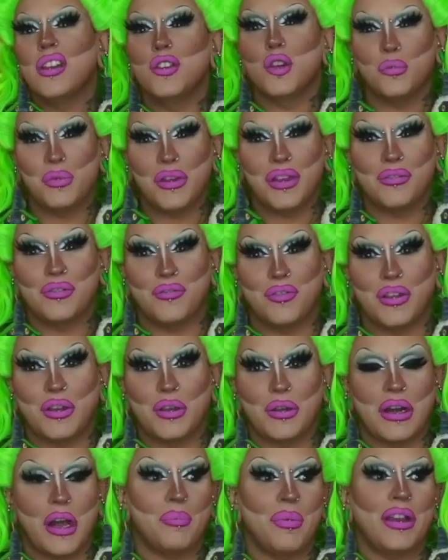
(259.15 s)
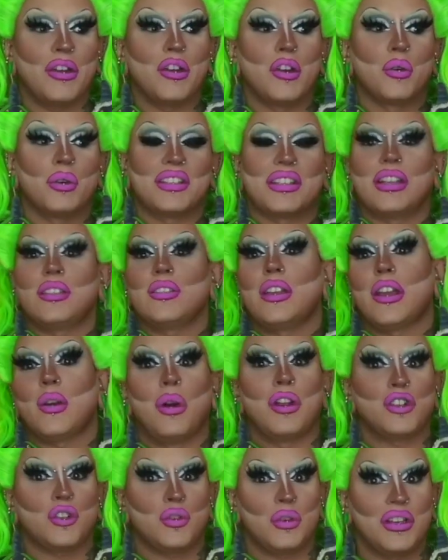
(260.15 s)
You'll be able to figure it out by noticing like
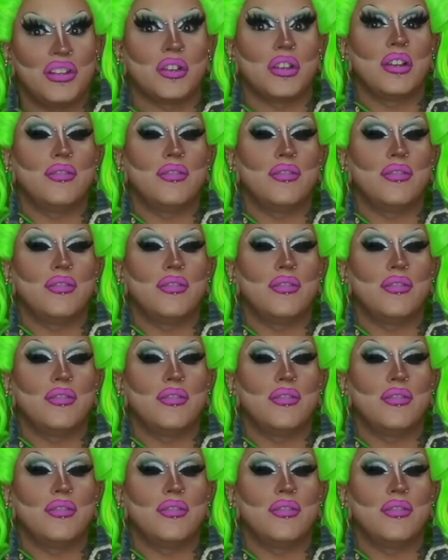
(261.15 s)
what trees